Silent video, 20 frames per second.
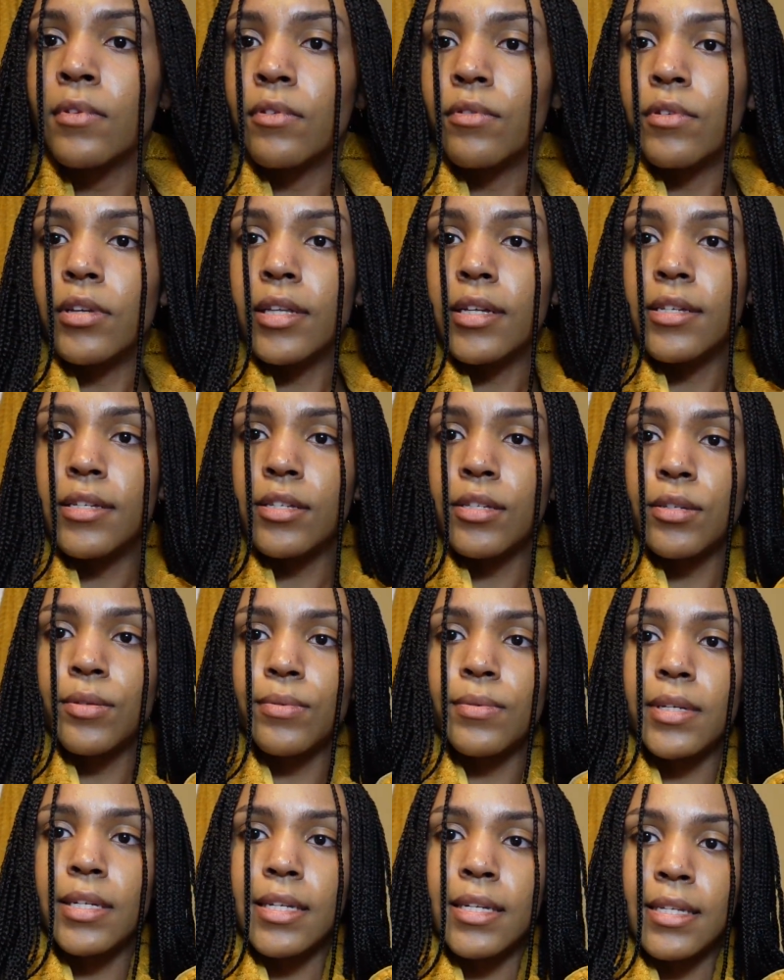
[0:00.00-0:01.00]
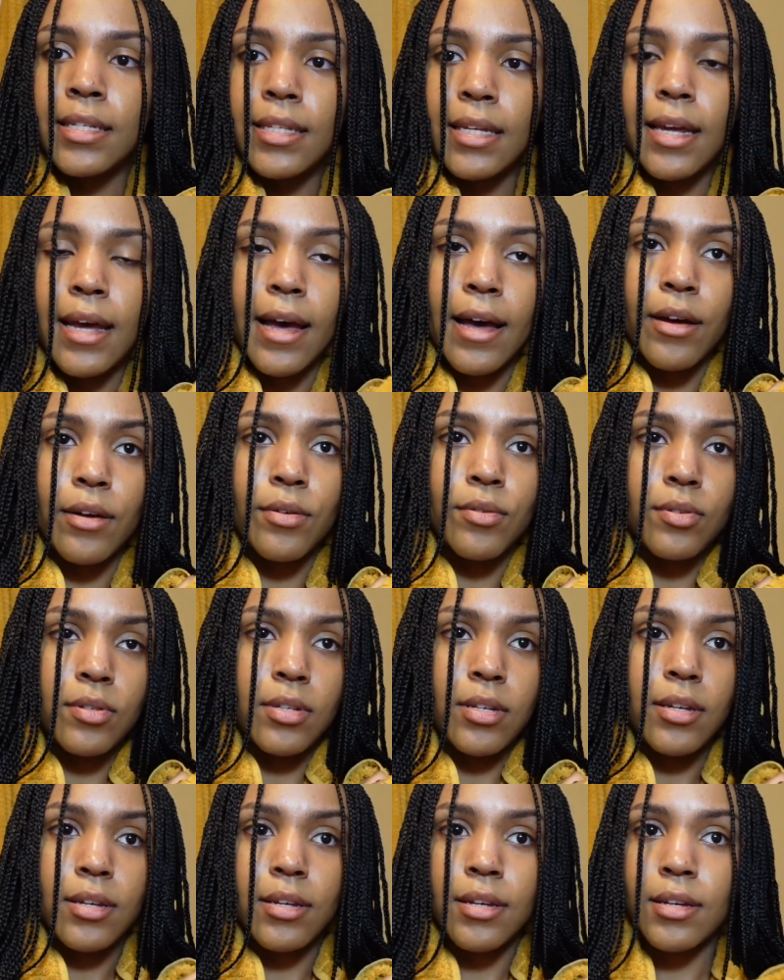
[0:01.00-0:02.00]
Really squeeze it
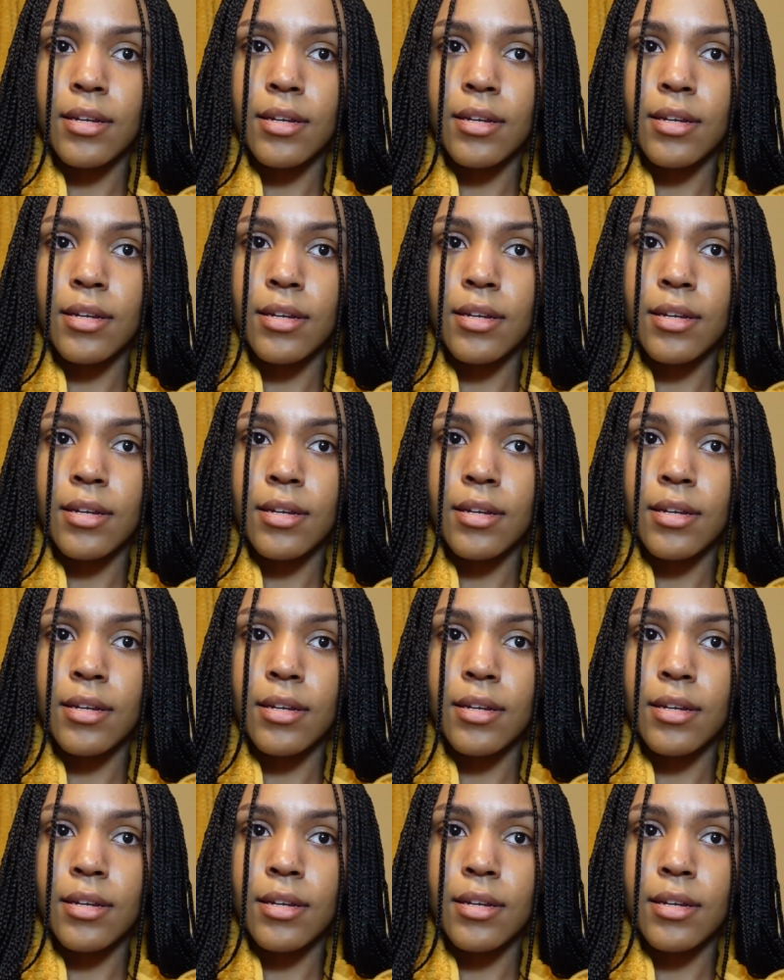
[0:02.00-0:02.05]
out